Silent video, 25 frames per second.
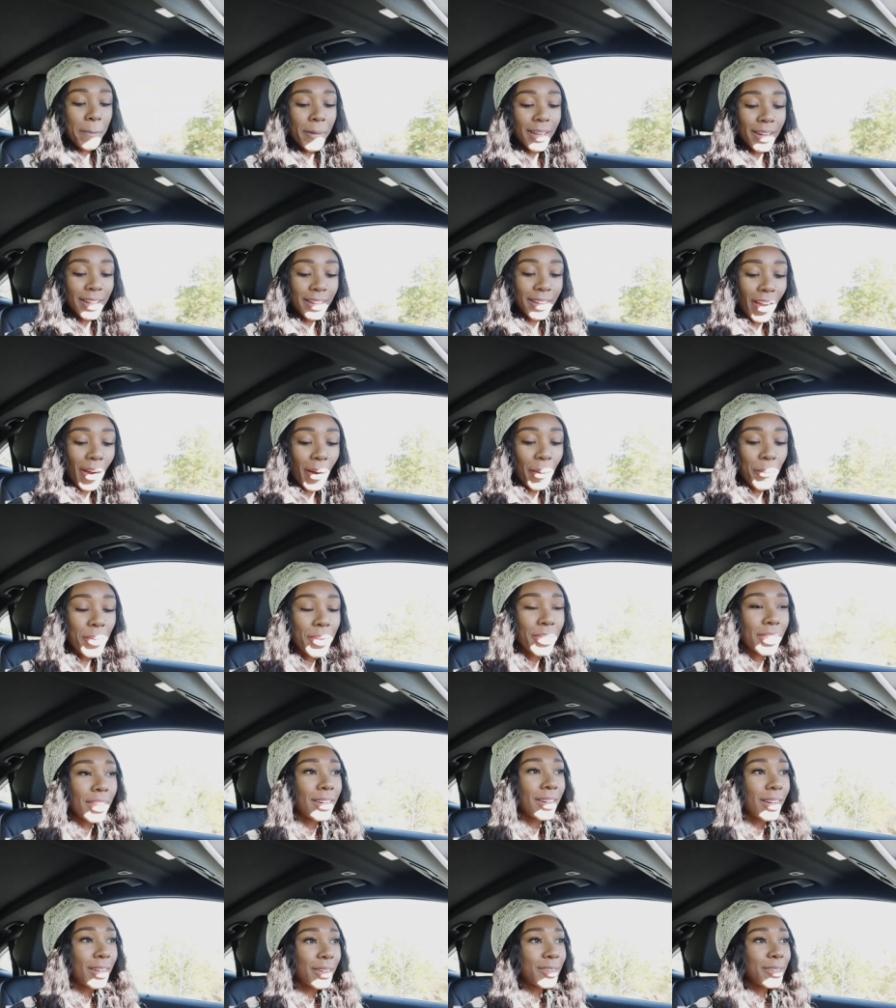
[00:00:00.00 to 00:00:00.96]
Meeting up
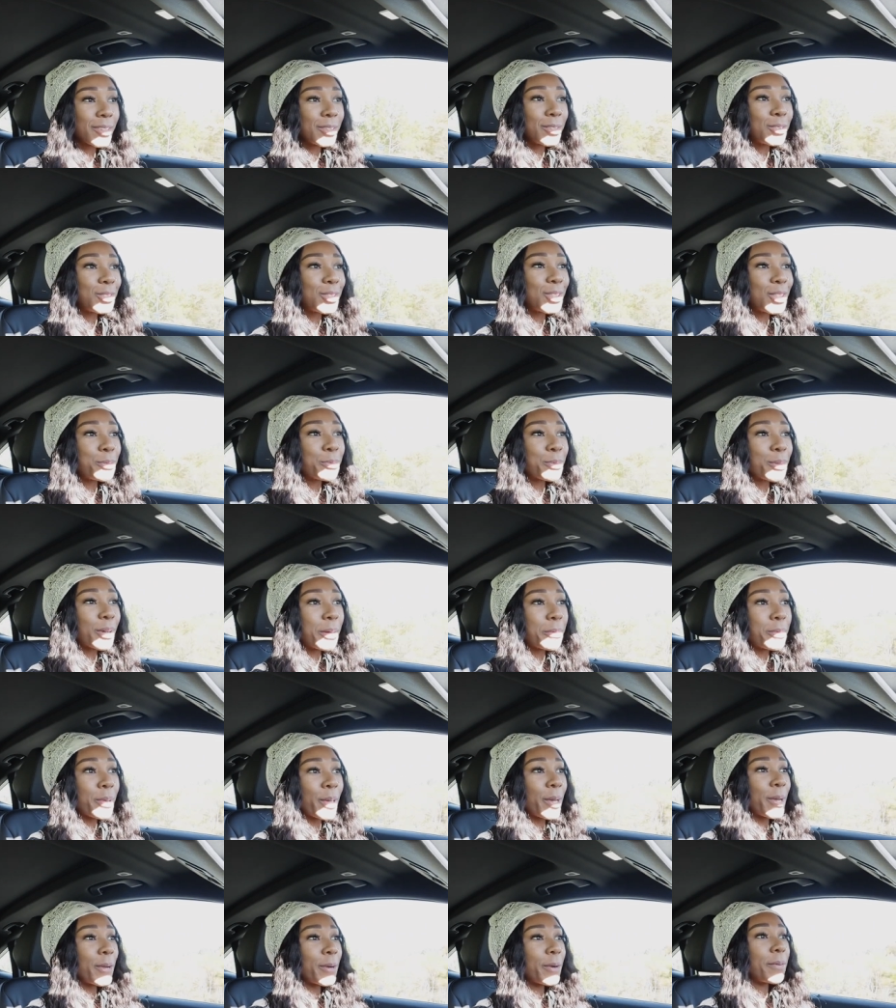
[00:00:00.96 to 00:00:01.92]
with another YouTuber
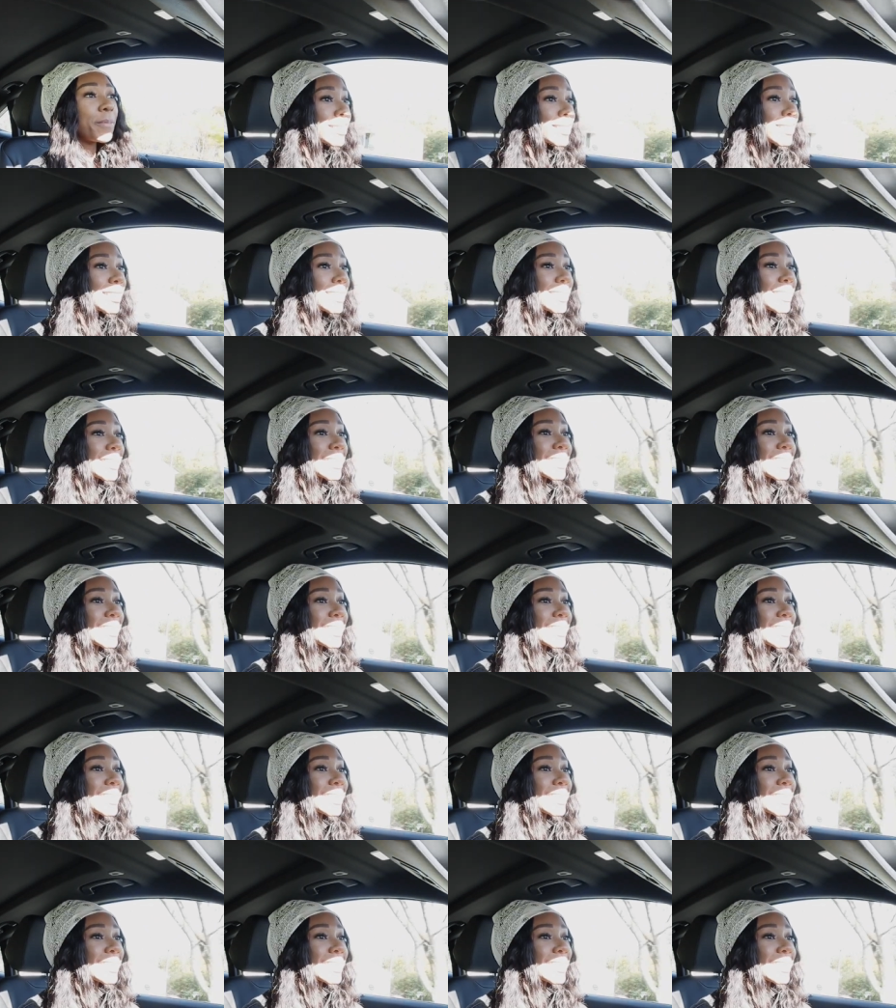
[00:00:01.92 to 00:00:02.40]
up here, which is